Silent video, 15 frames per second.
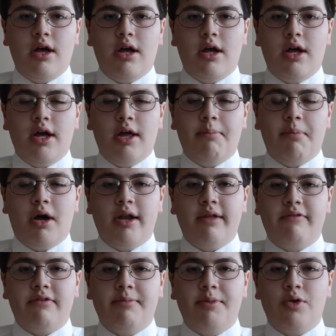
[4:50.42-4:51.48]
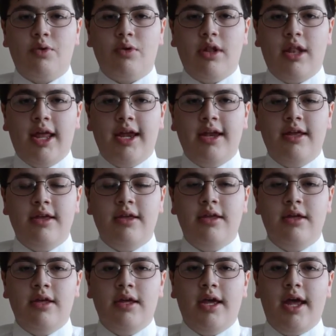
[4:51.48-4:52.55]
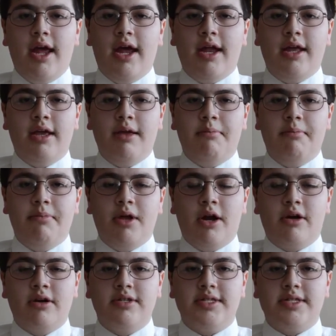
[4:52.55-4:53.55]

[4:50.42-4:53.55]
I bought it from an old lady at a yard